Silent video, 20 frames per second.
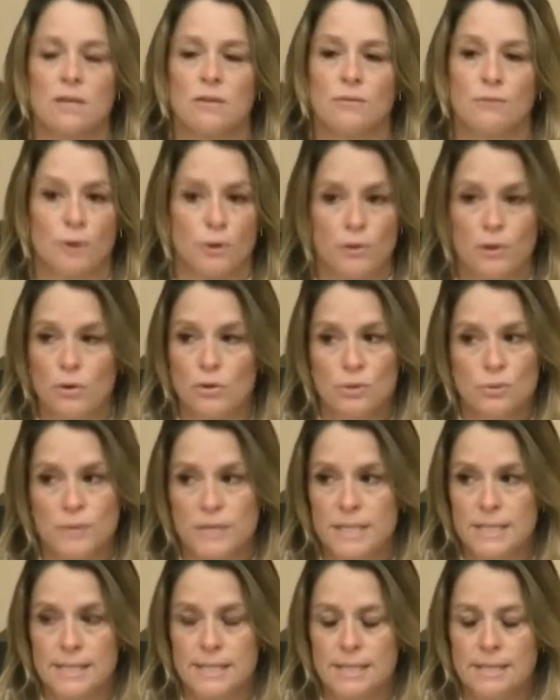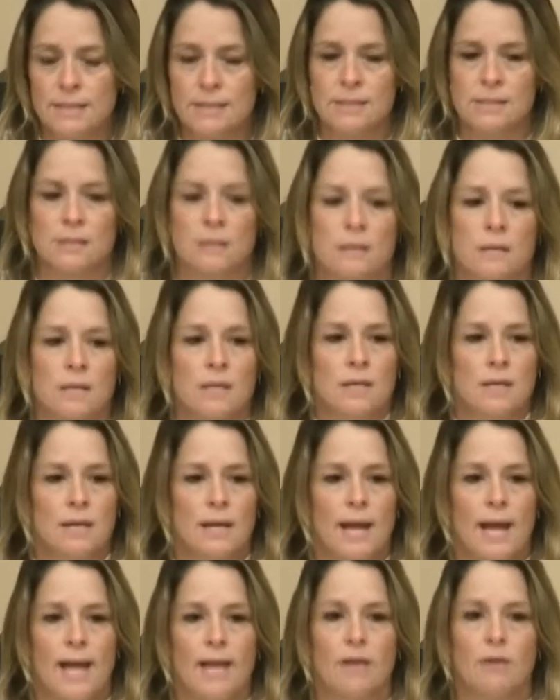for those reasons.
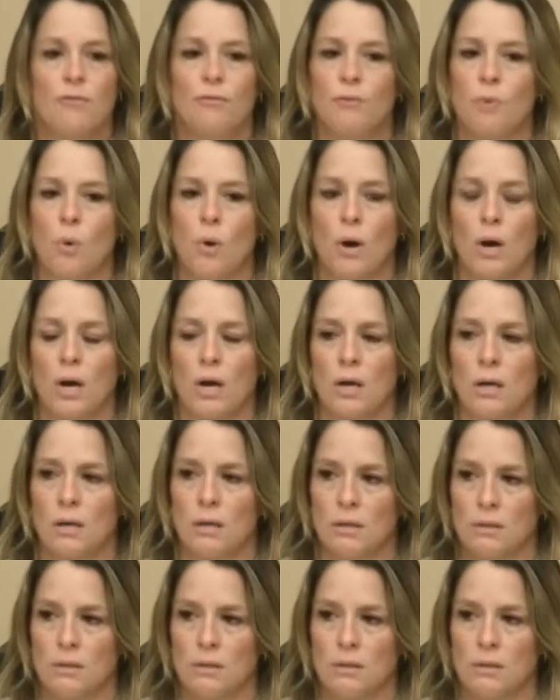And for